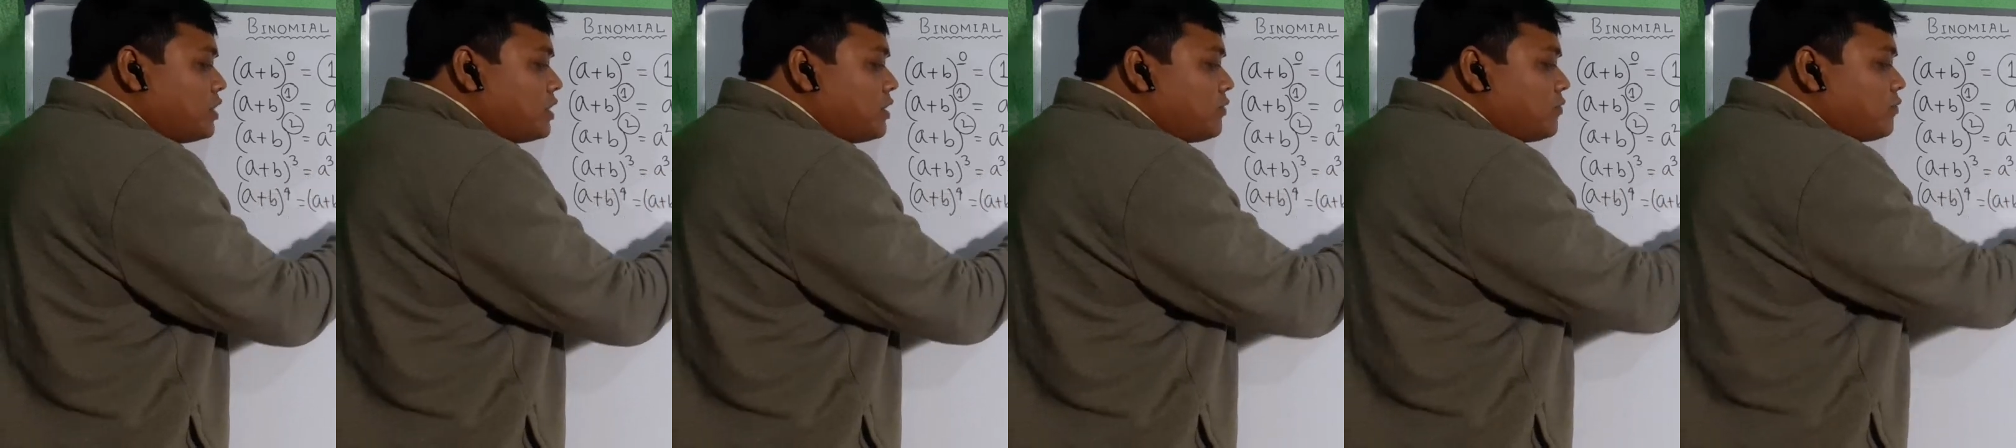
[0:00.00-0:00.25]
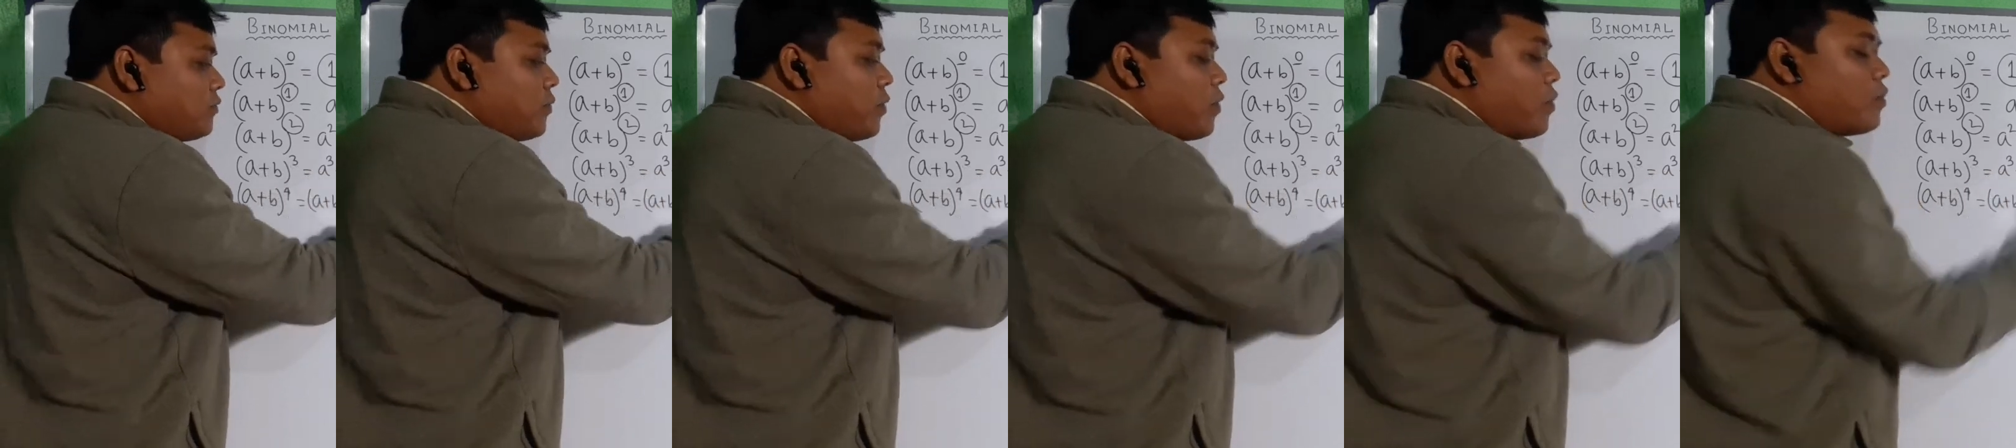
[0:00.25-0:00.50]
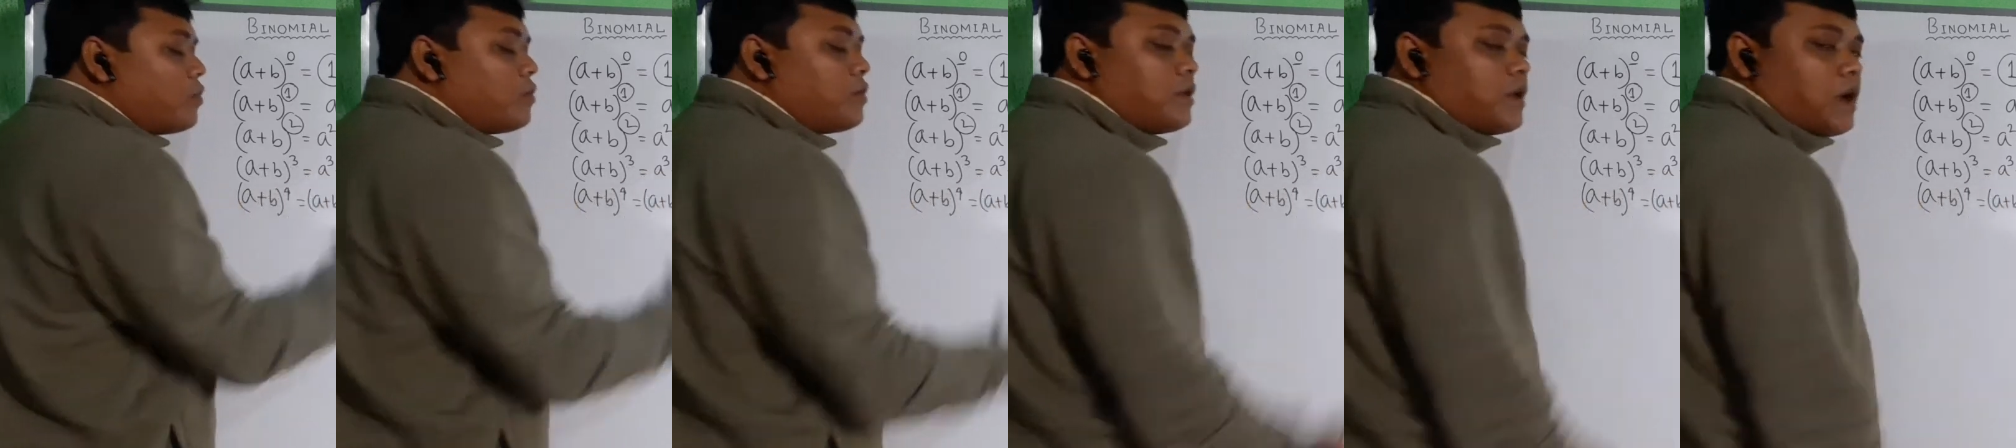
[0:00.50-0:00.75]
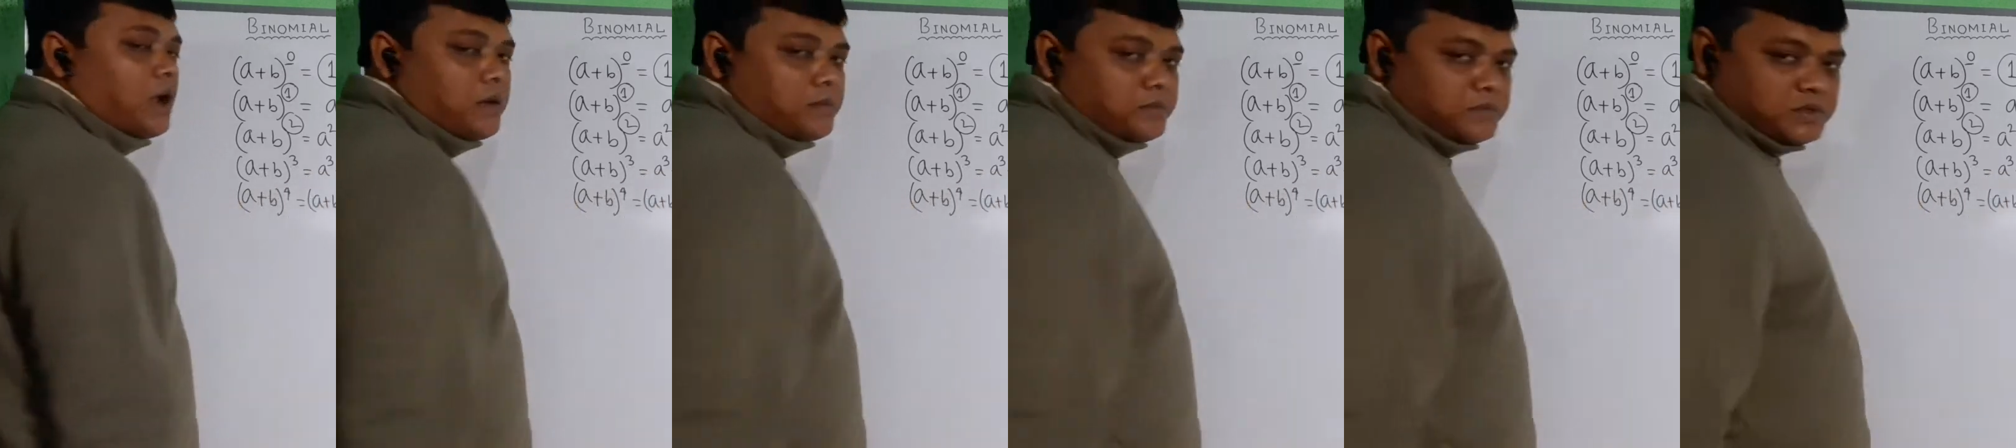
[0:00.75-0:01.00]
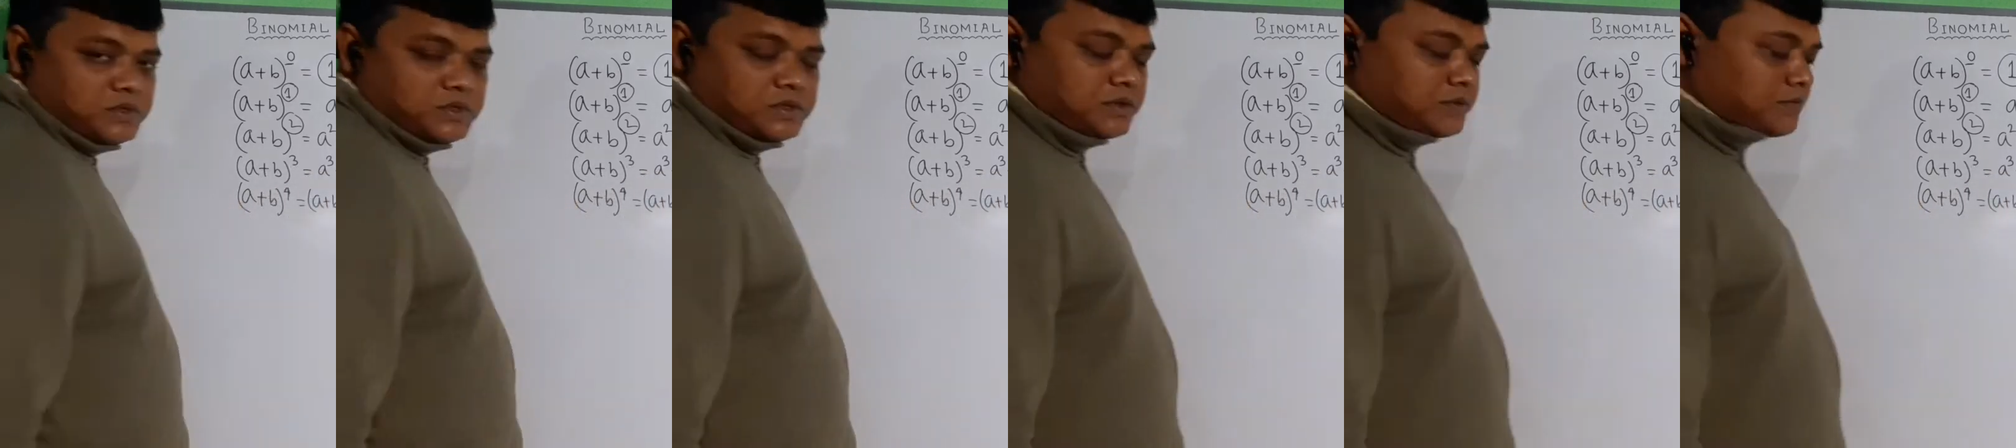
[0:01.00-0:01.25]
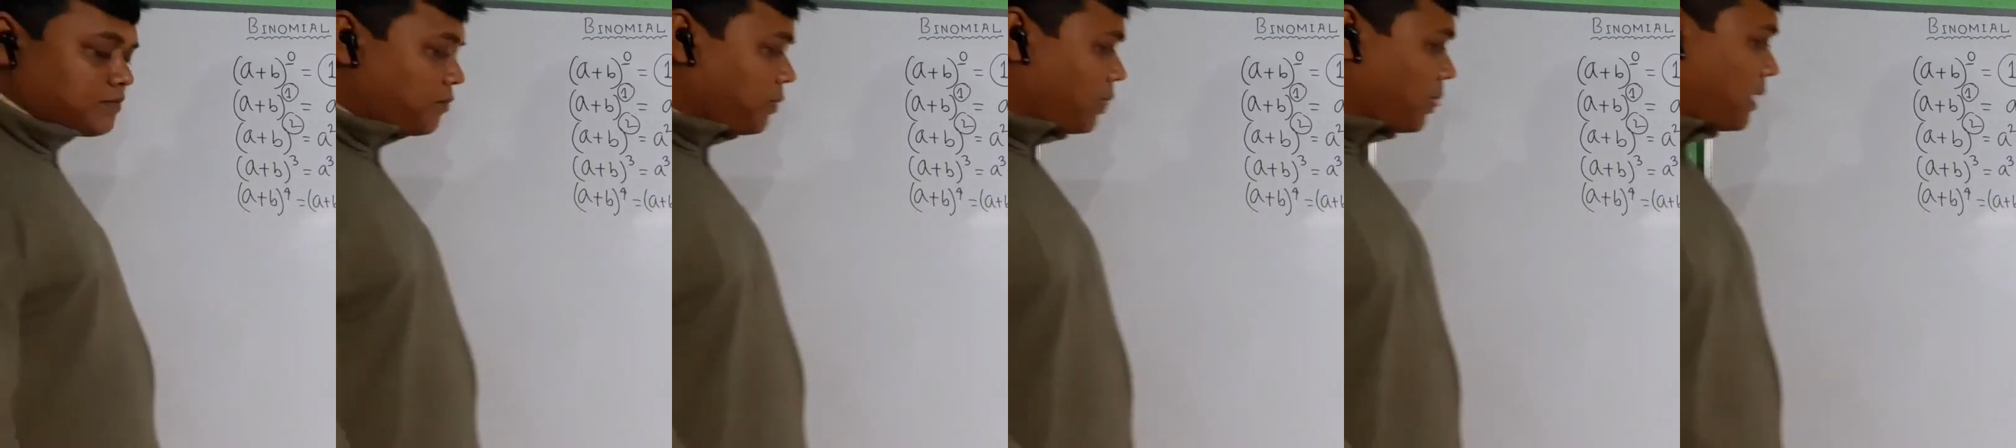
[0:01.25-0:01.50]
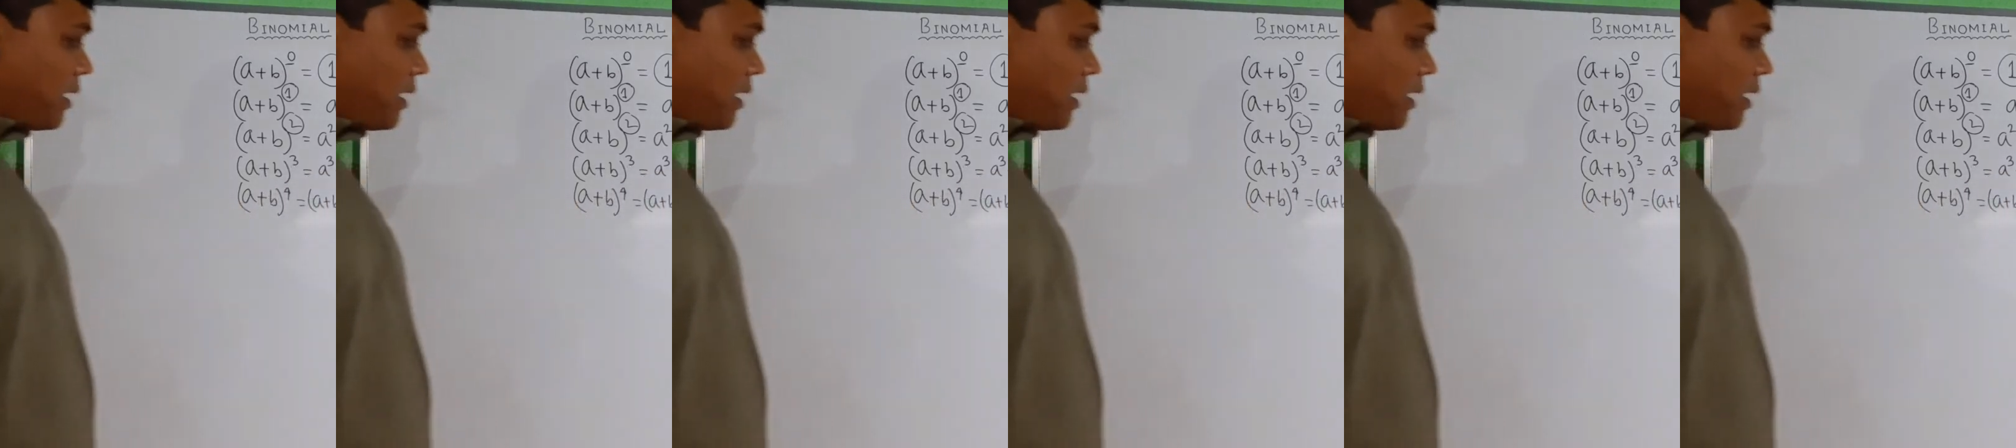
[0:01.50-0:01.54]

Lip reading: 3, 4 terms.